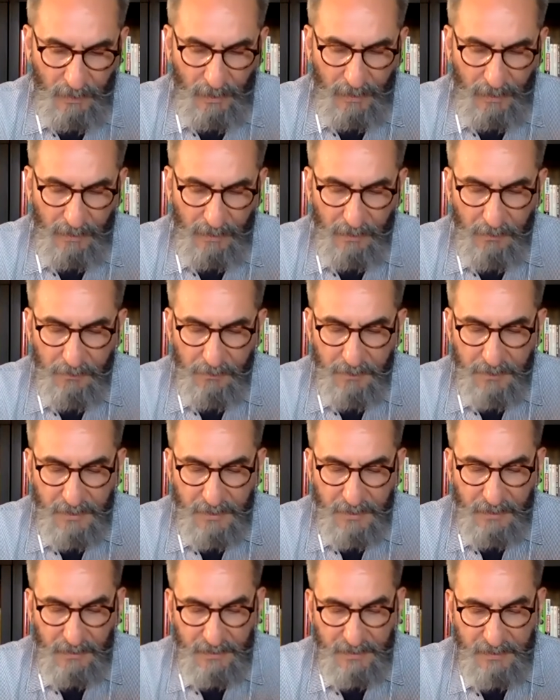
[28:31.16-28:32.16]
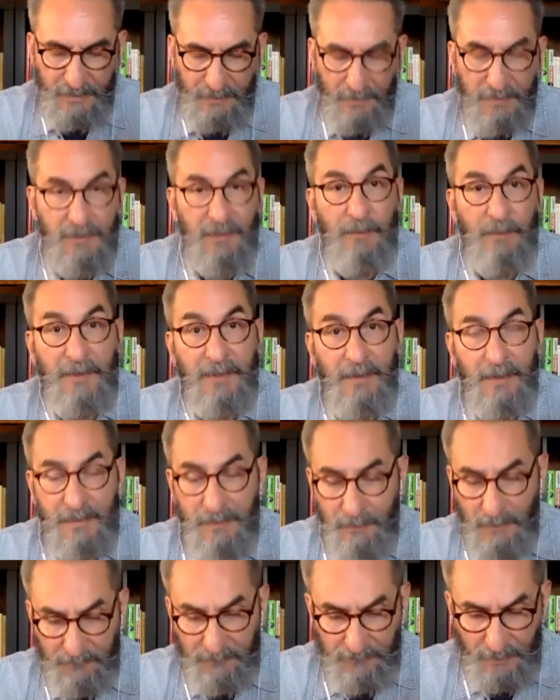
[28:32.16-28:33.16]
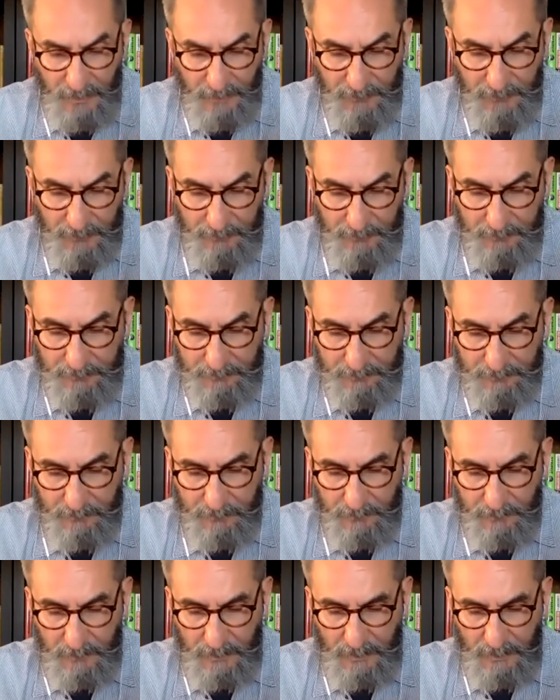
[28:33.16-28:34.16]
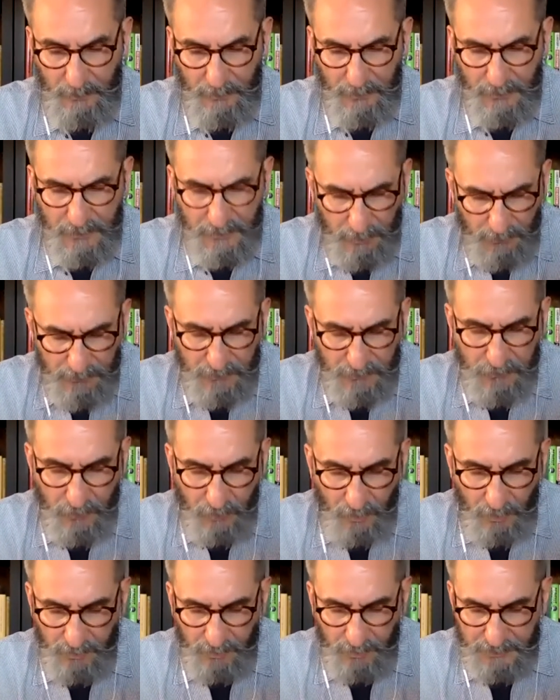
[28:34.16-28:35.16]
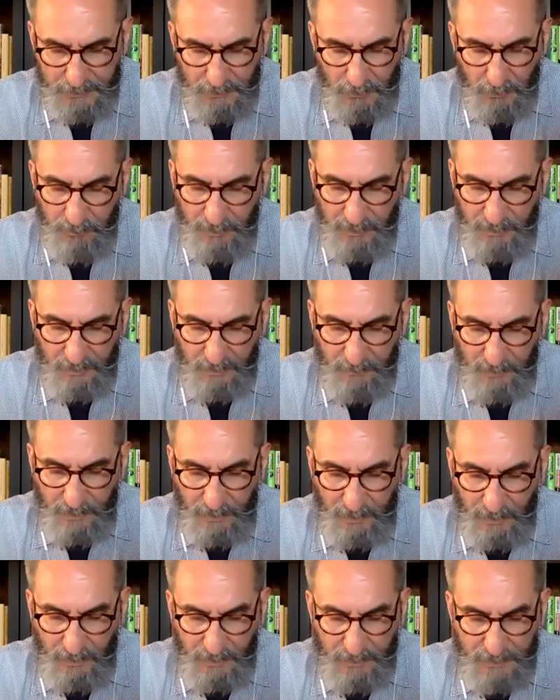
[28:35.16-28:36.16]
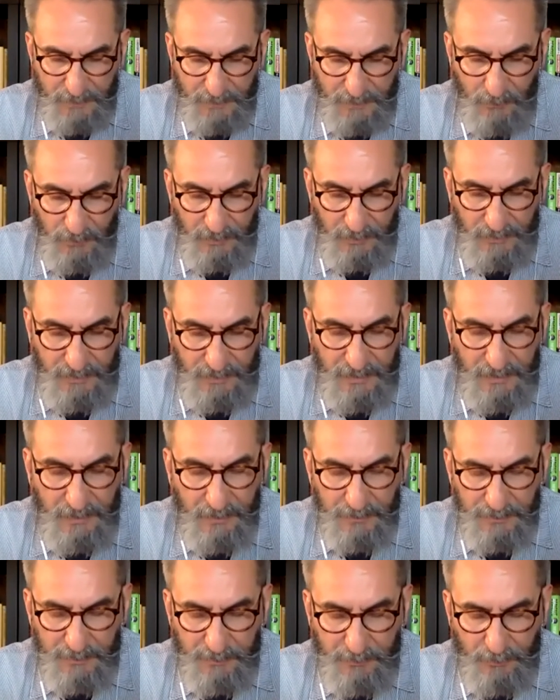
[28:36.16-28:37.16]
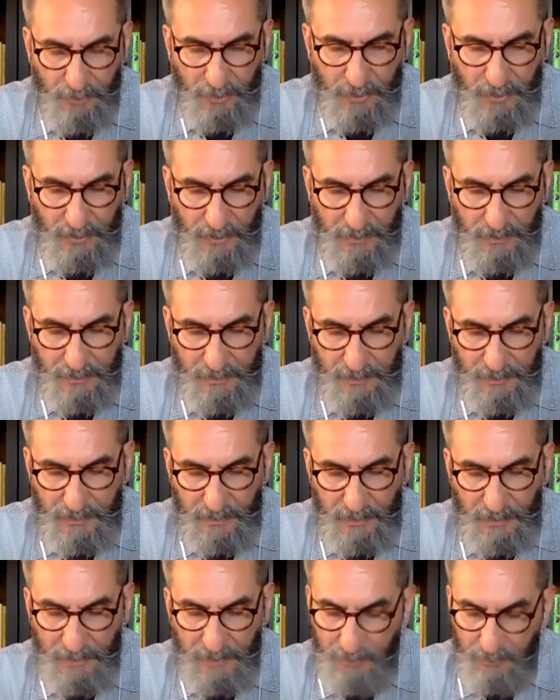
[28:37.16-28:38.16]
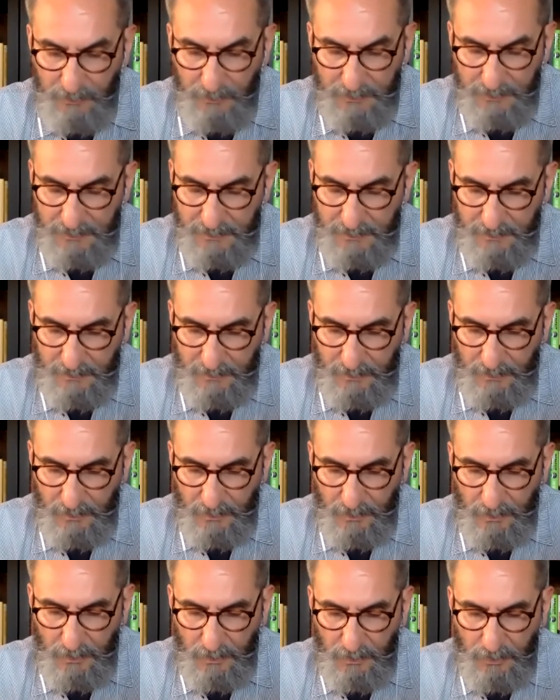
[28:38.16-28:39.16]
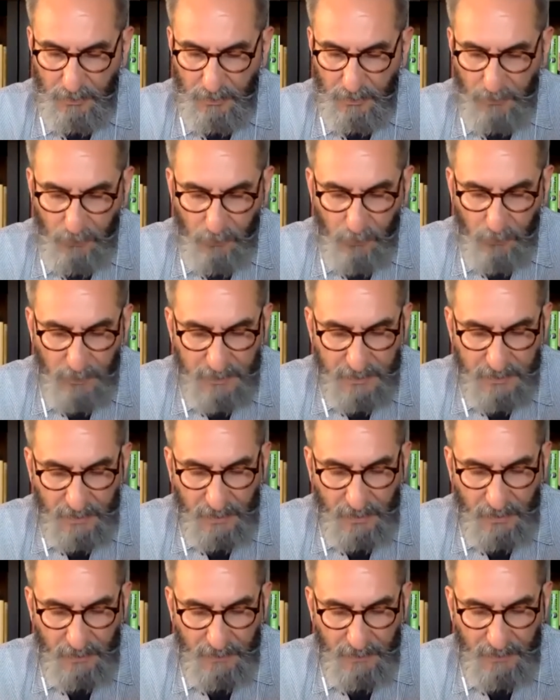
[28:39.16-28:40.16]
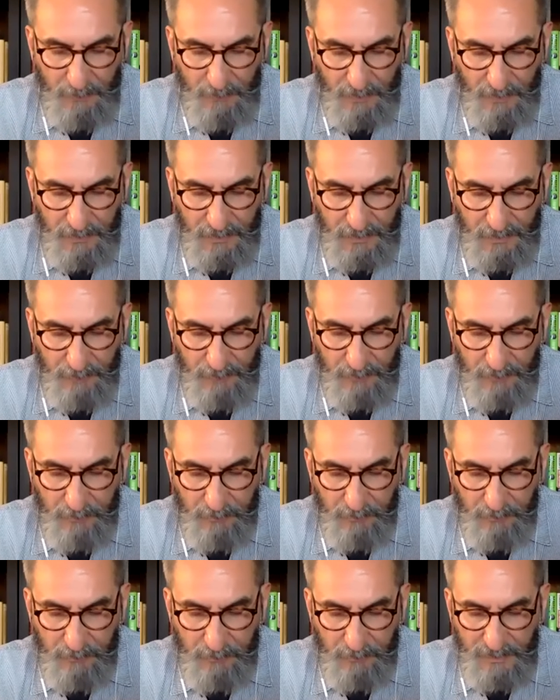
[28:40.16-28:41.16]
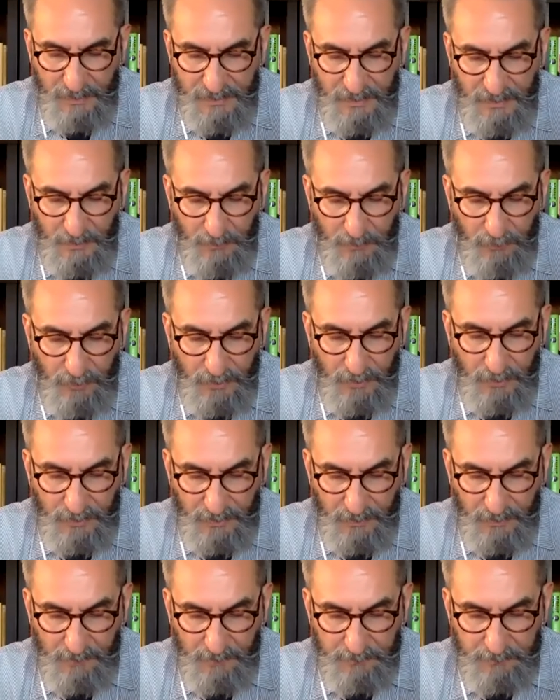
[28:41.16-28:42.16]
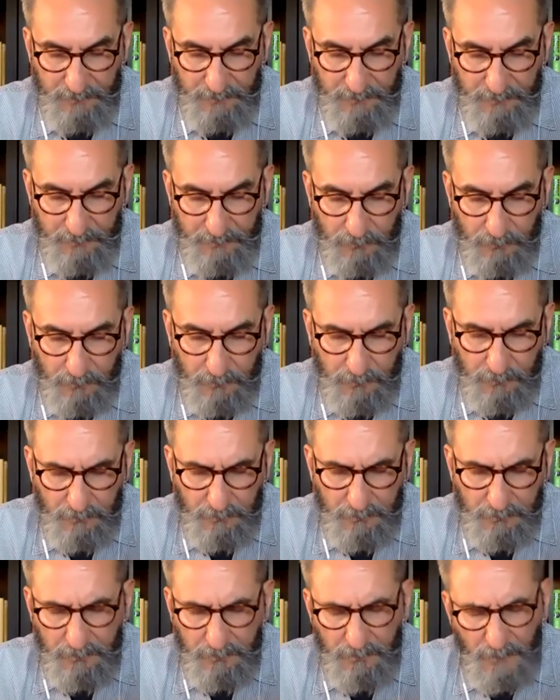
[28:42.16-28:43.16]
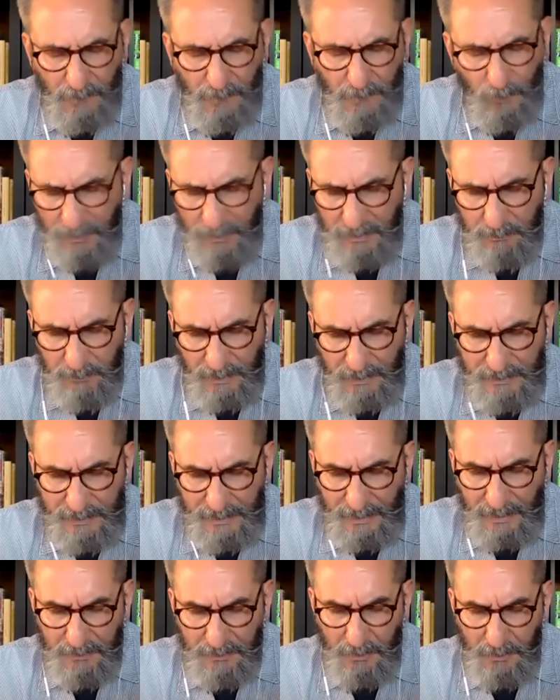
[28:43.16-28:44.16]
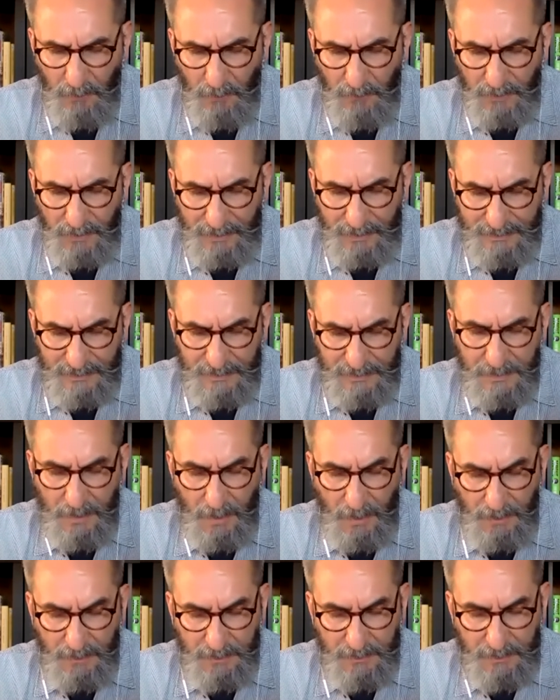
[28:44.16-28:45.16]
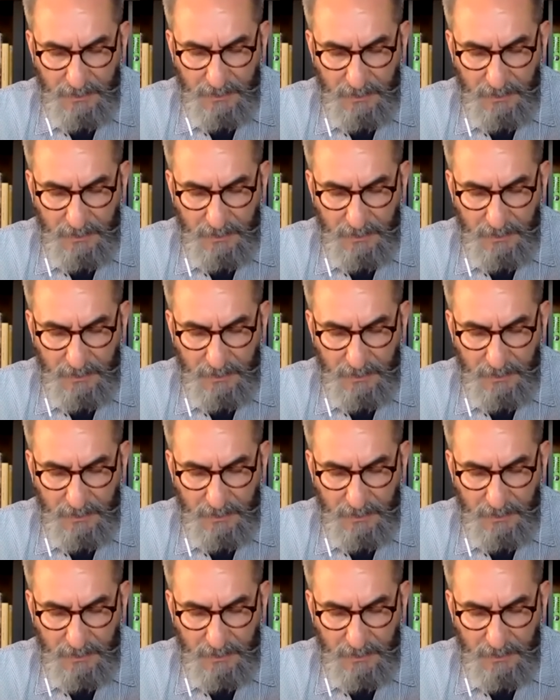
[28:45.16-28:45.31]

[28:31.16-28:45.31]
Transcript: And I learned to take it seriously because of my father. He was so strong and so big in my eyes, so when he kneeled and prayed, I noticed. Who was God that my dad would bend his knee and pray to him? What did my dad know that I did not?